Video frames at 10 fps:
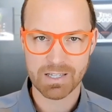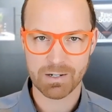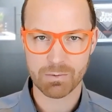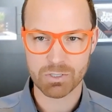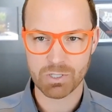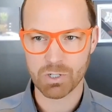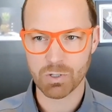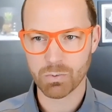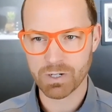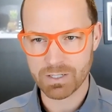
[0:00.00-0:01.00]
Then I want you to go
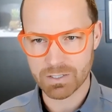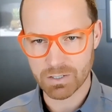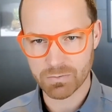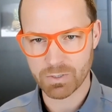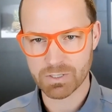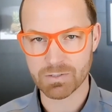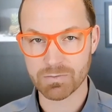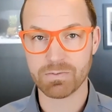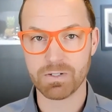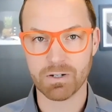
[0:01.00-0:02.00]
to one of these softwares to
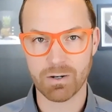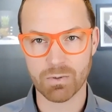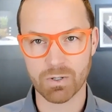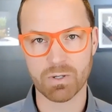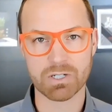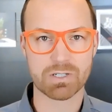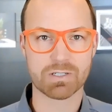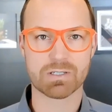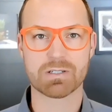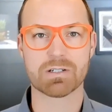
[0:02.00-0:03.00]
figure out what
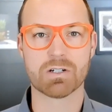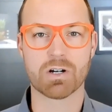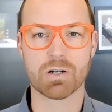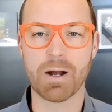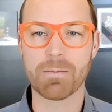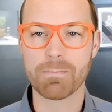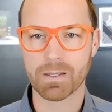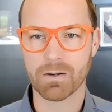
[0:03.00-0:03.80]
questions to talk about.